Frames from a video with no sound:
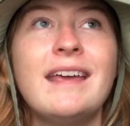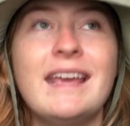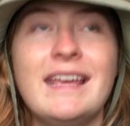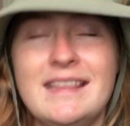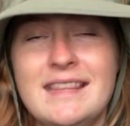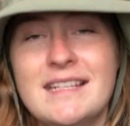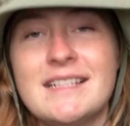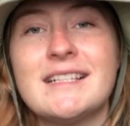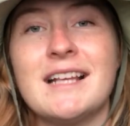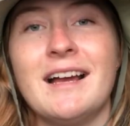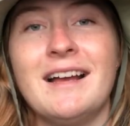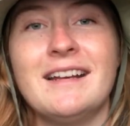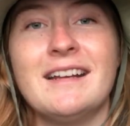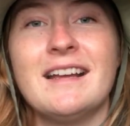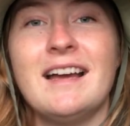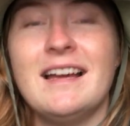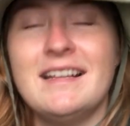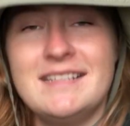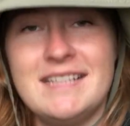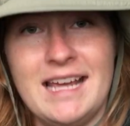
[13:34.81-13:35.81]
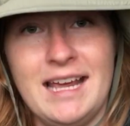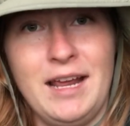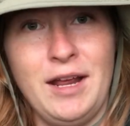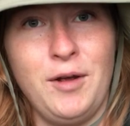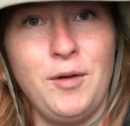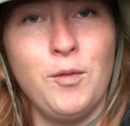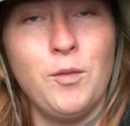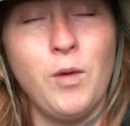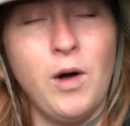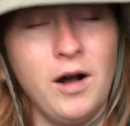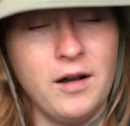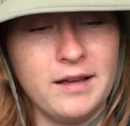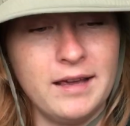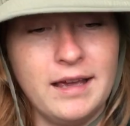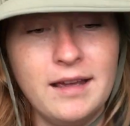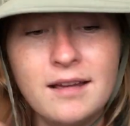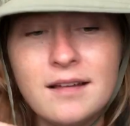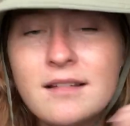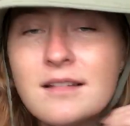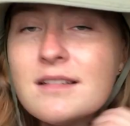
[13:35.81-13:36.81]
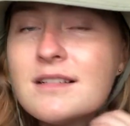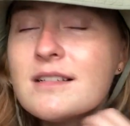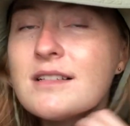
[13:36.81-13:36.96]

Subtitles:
in the sun a day walking.